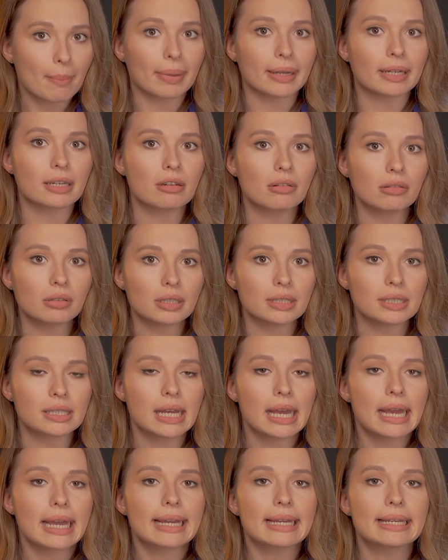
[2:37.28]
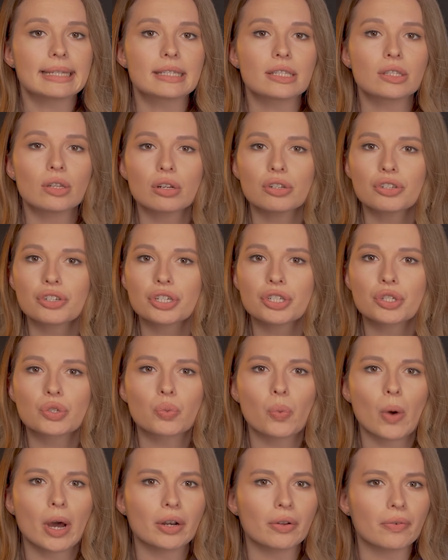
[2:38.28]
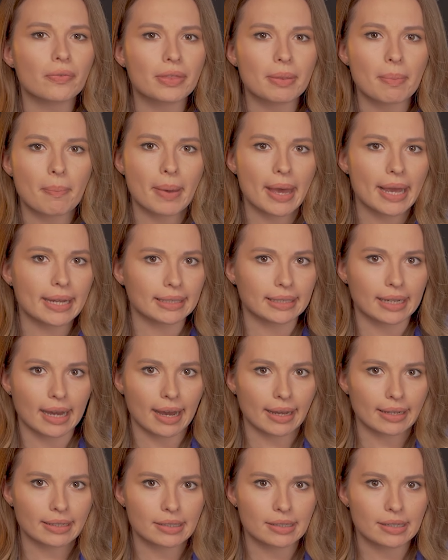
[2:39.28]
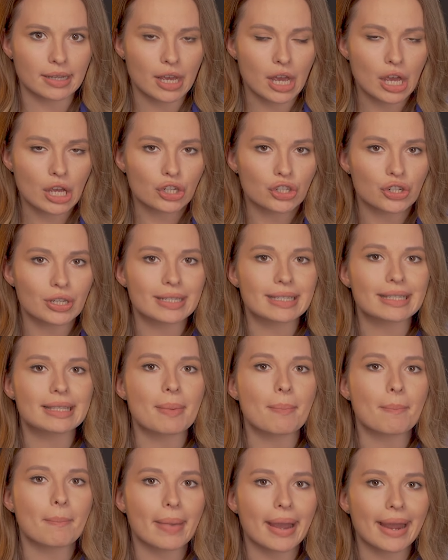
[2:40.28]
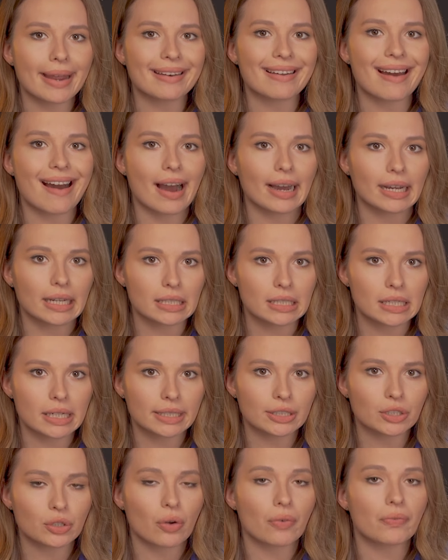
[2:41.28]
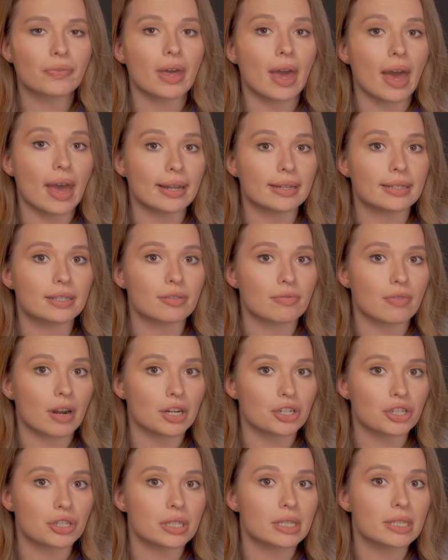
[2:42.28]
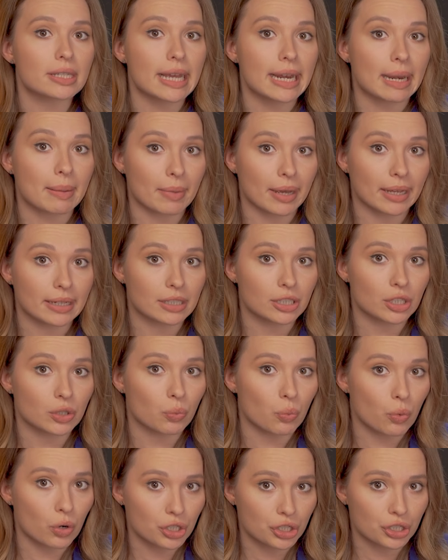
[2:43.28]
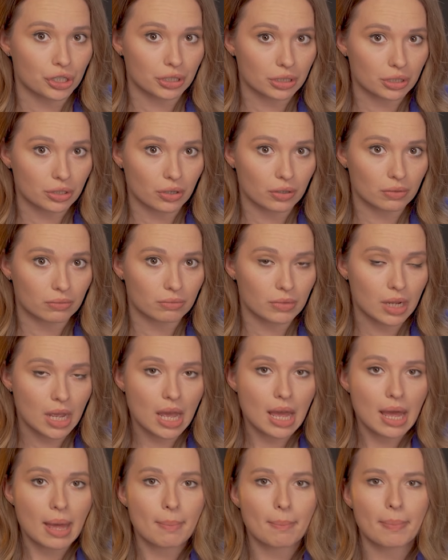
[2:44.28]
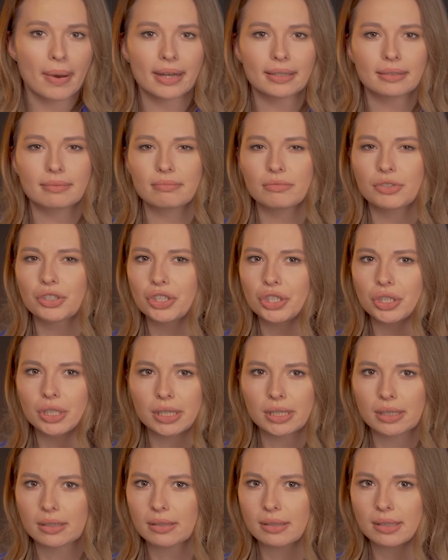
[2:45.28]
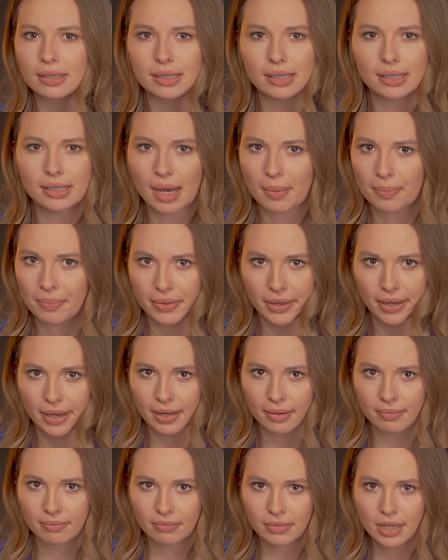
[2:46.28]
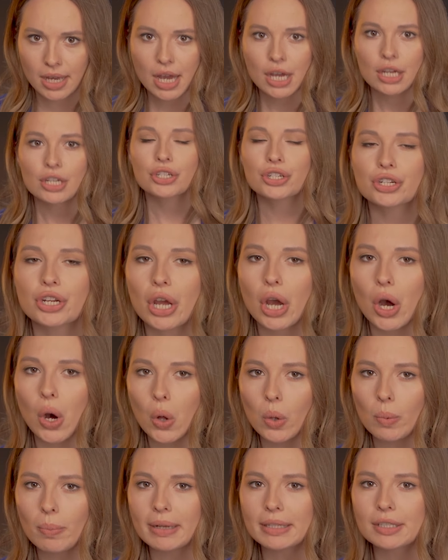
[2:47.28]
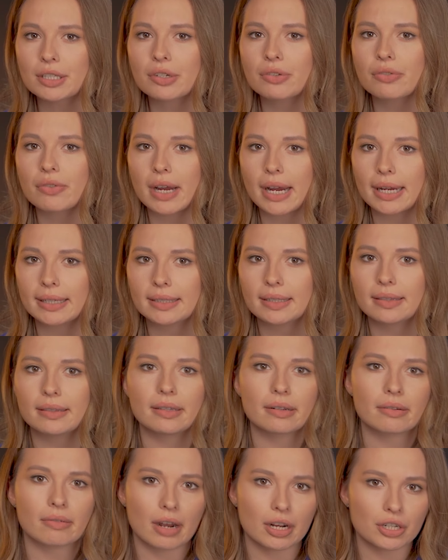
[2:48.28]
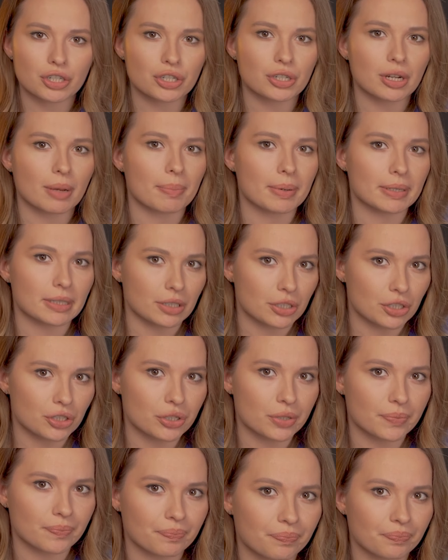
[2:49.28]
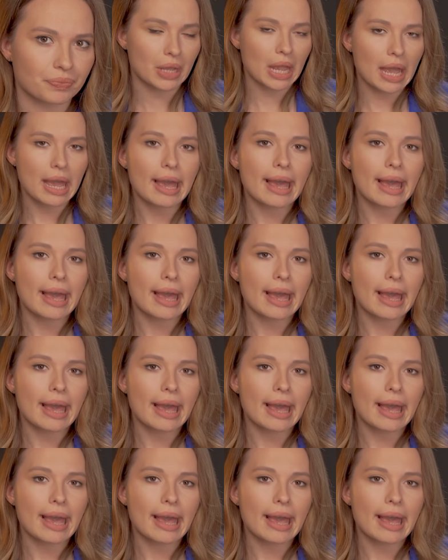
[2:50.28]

But Nuland is not just one of the bad guys. She's the main architect of the anti-Russian sentiment in Washington. But she didn't stop there. She all but created the Russian opposition.